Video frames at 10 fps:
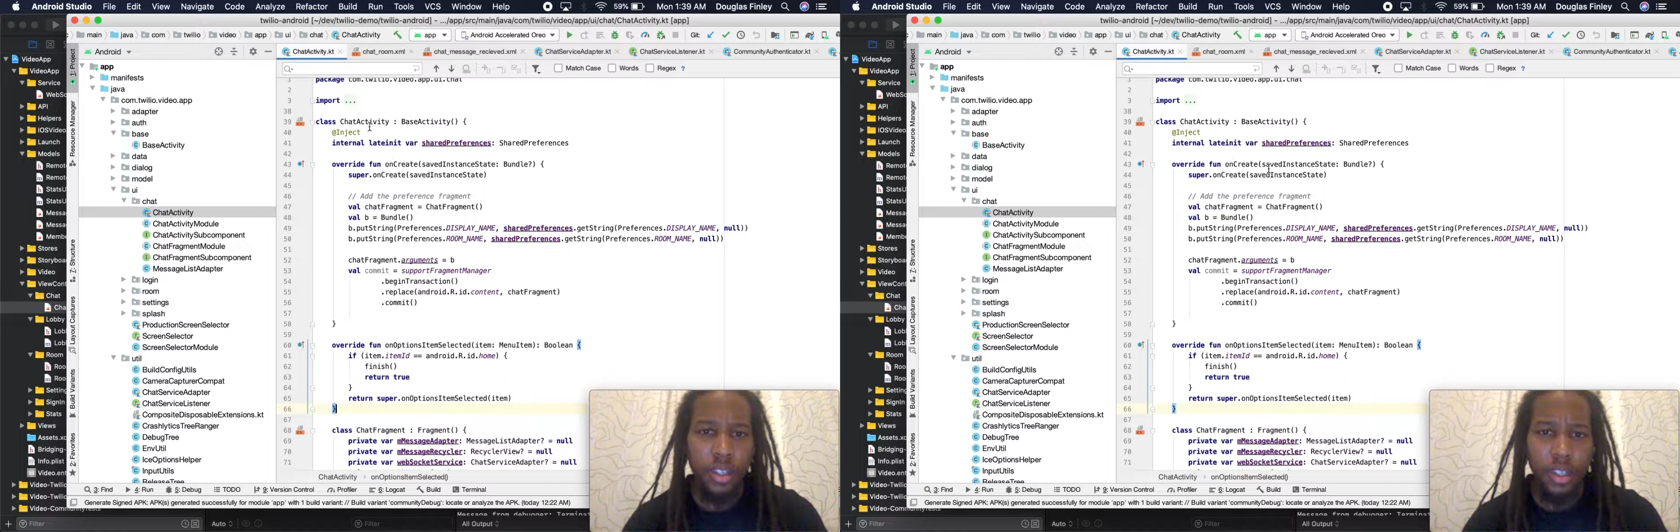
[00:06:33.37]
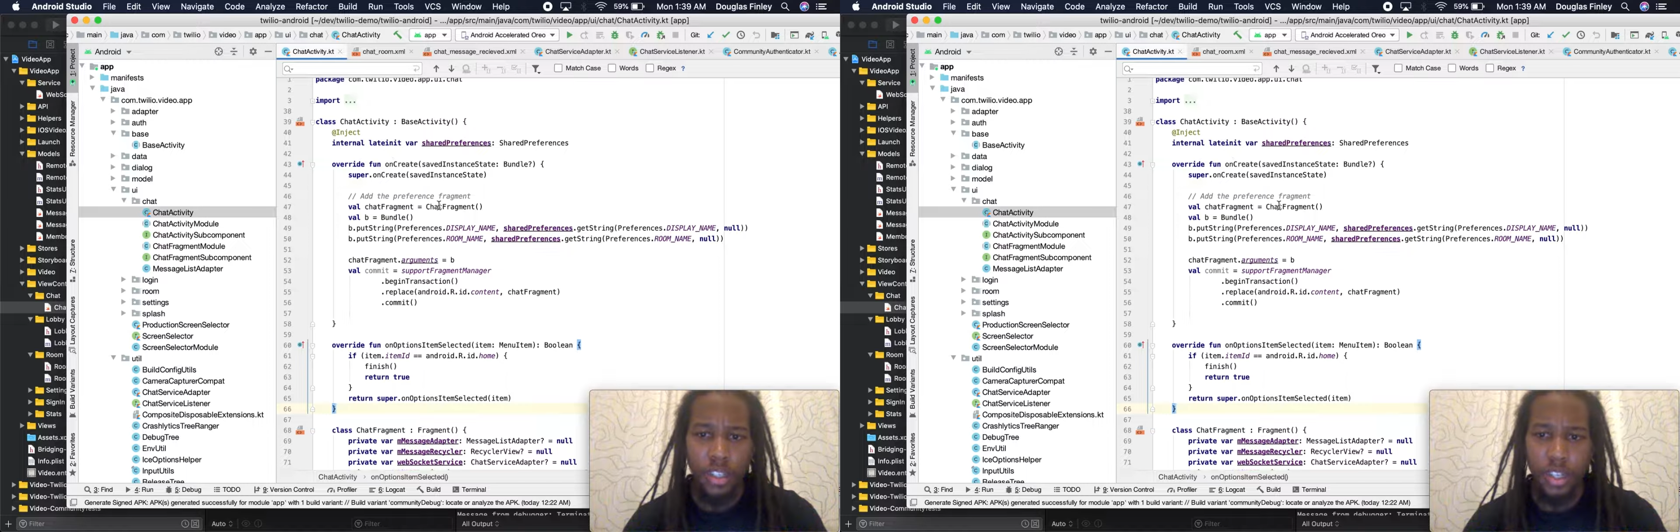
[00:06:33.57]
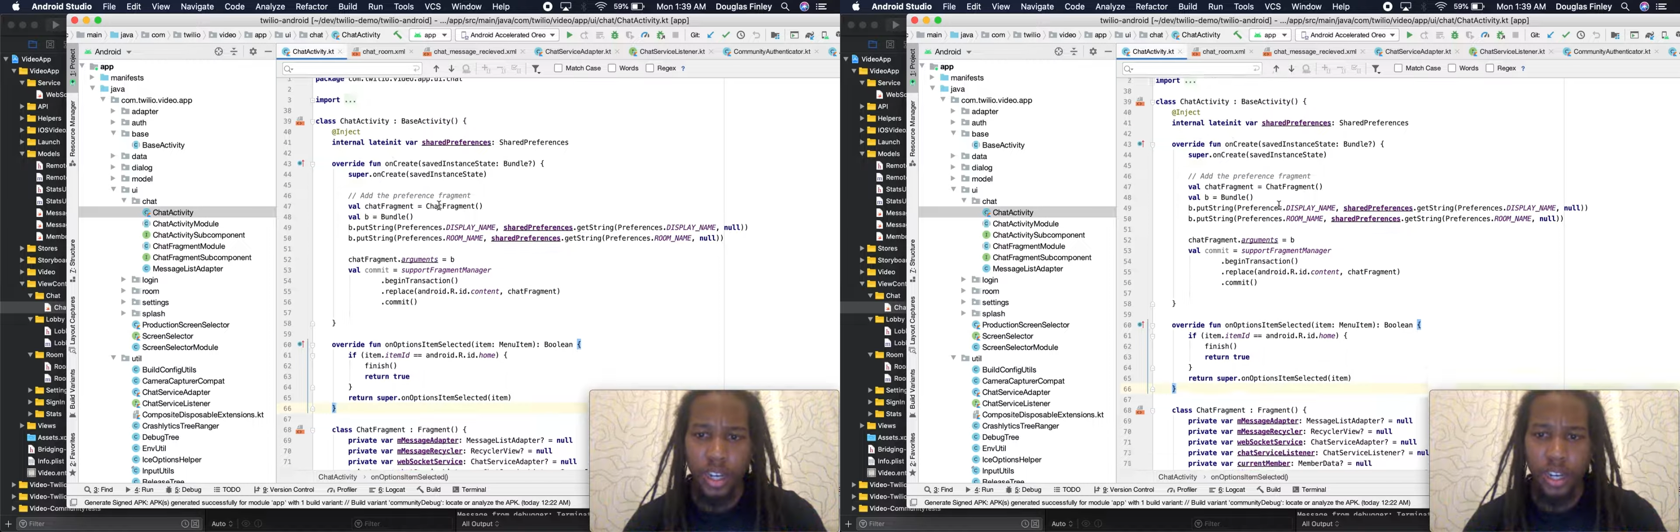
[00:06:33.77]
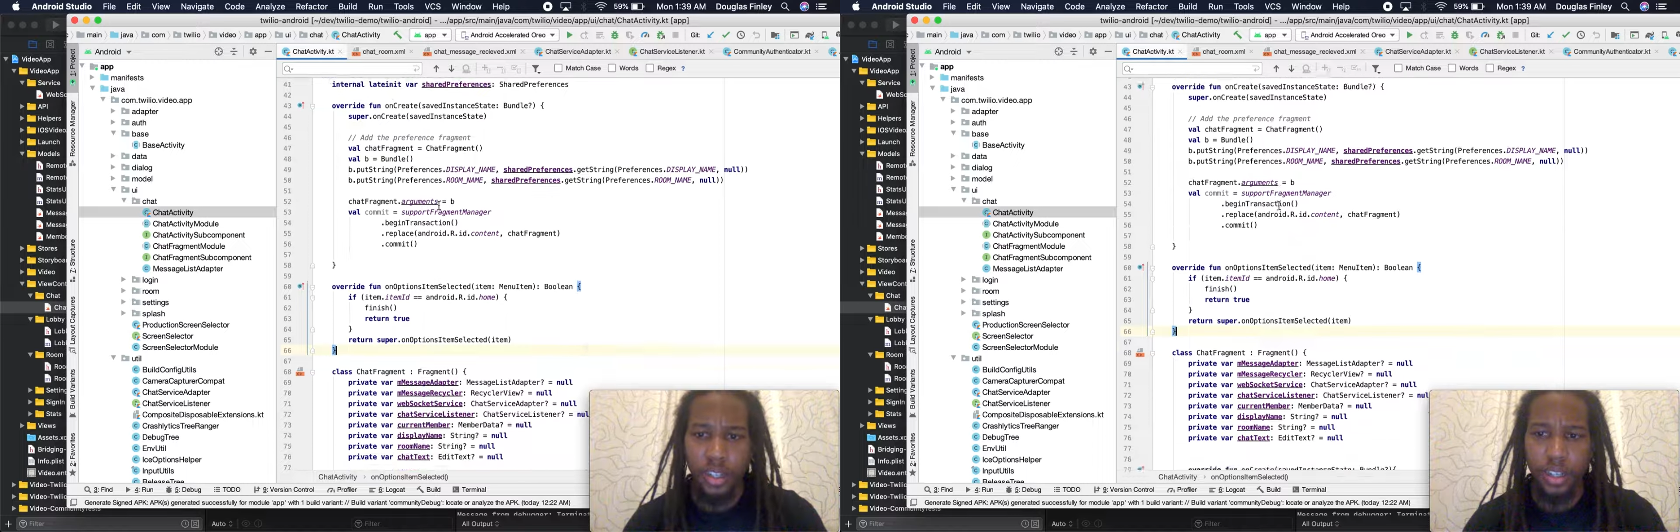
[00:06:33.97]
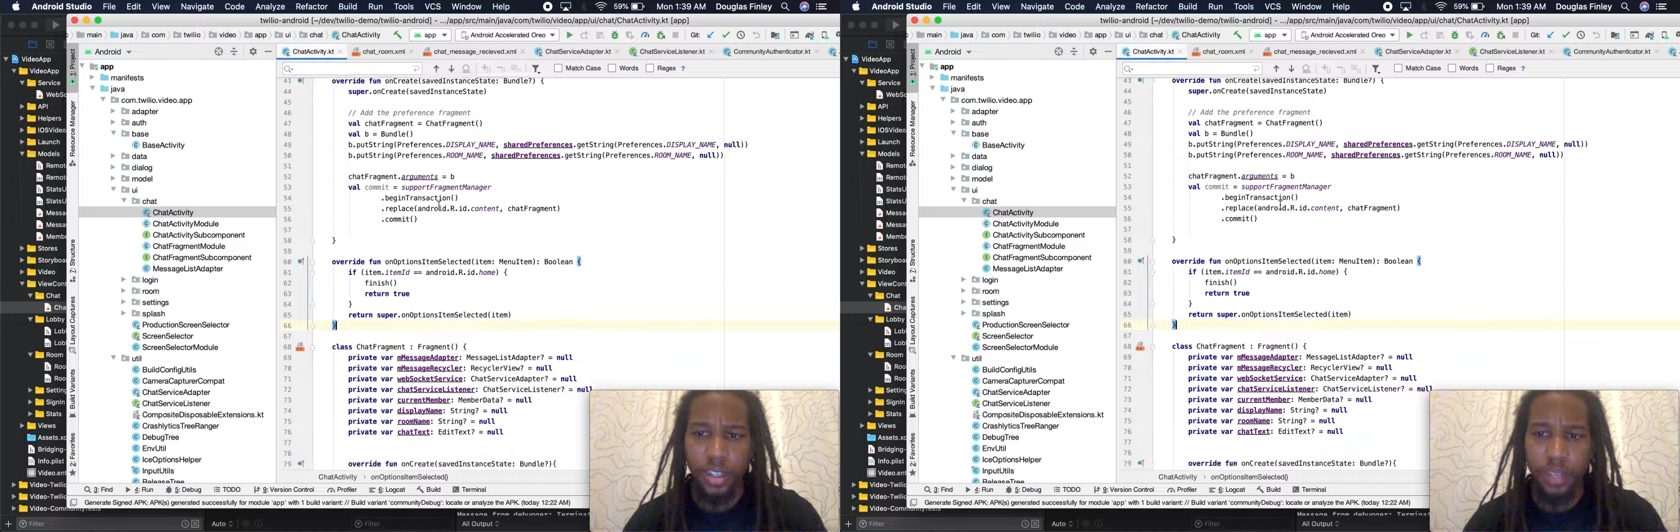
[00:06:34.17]
this chat
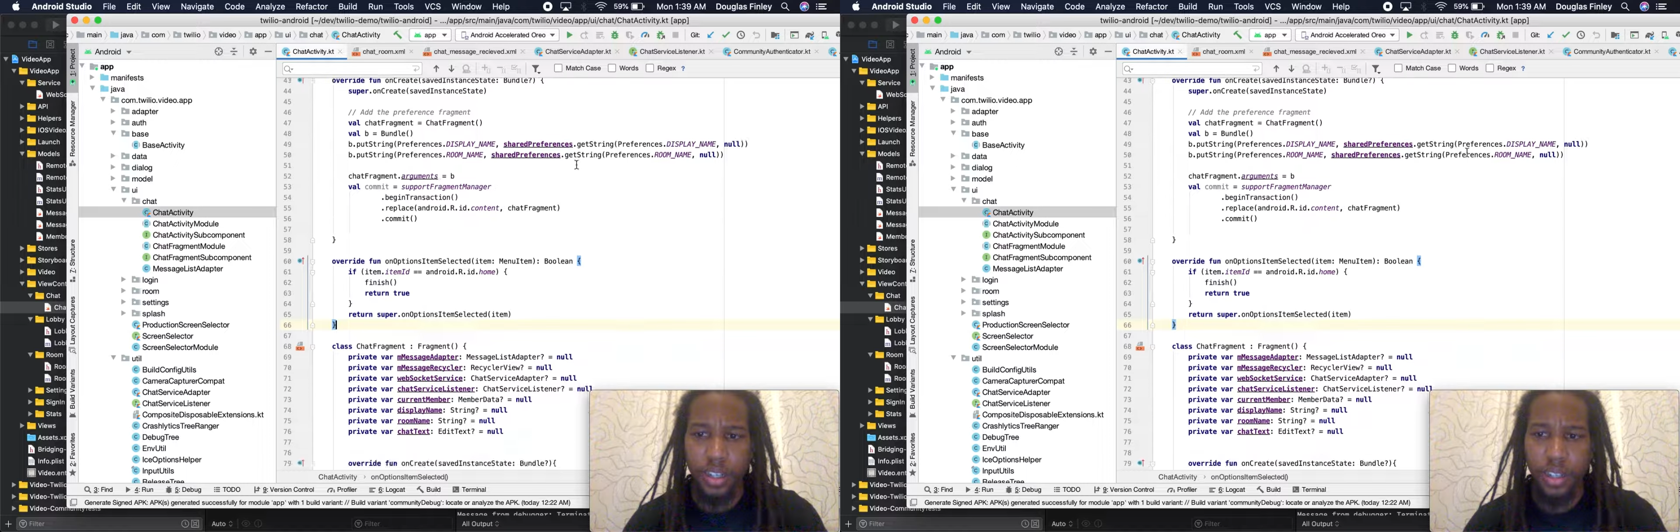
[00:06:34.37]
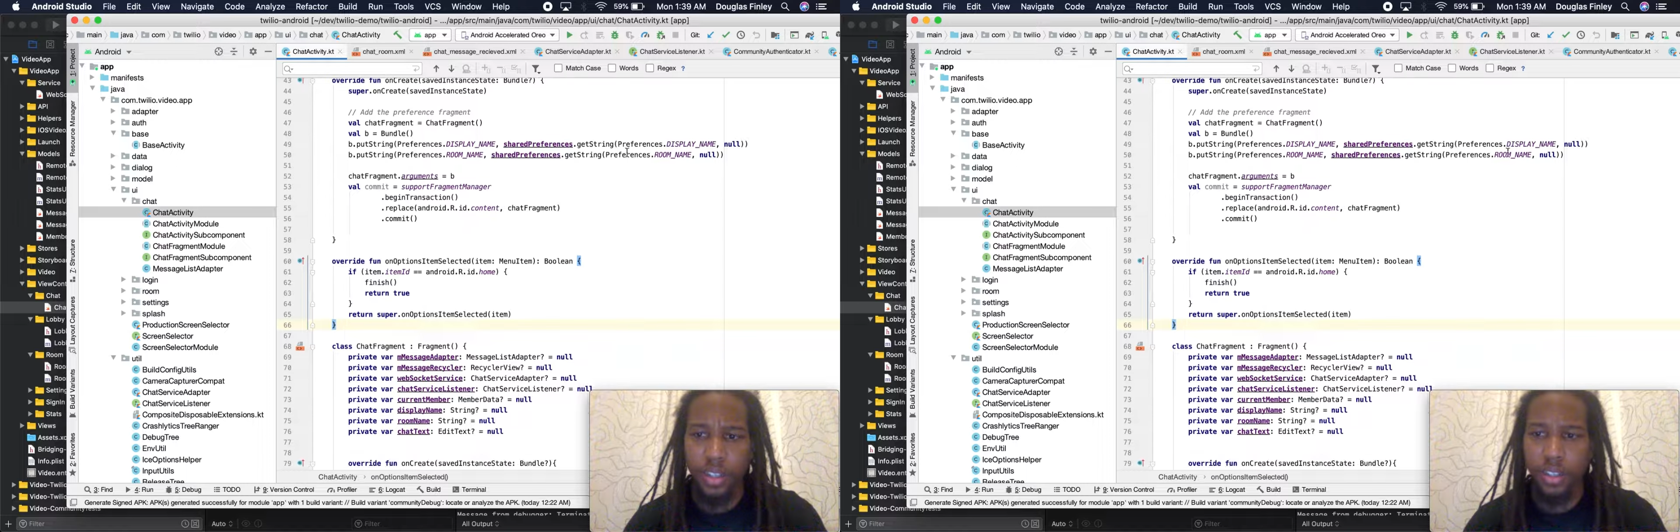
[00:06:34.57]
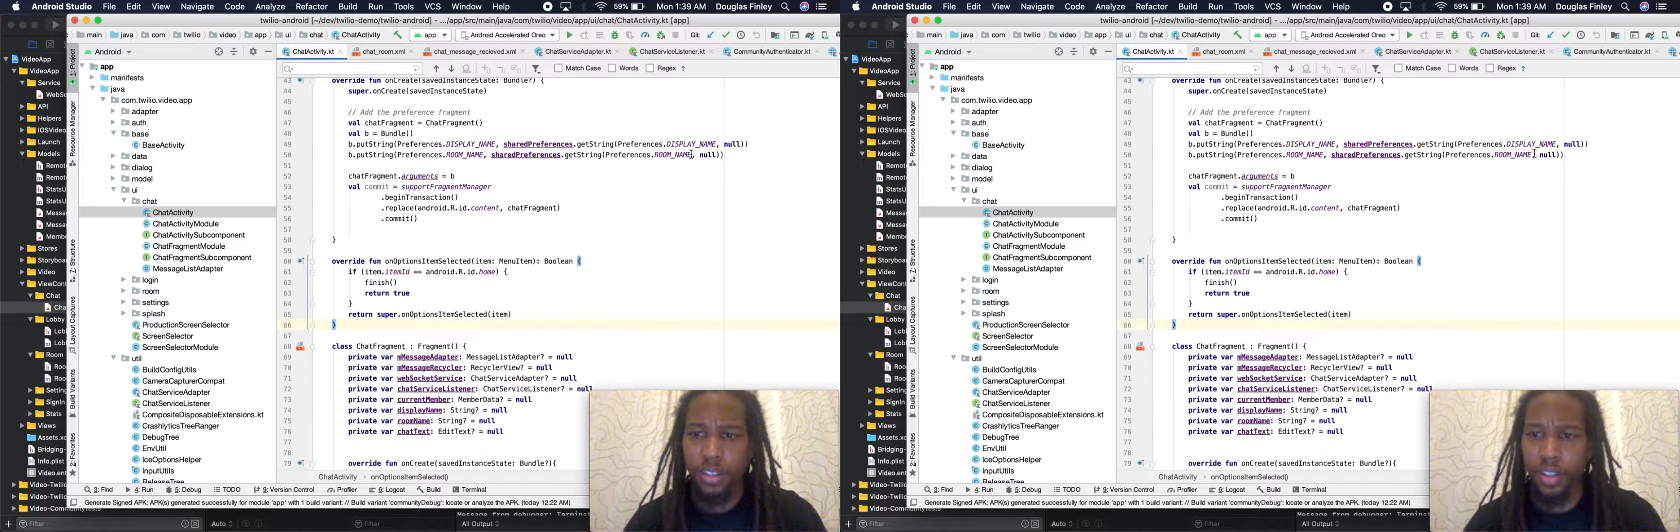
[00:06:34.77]
activity,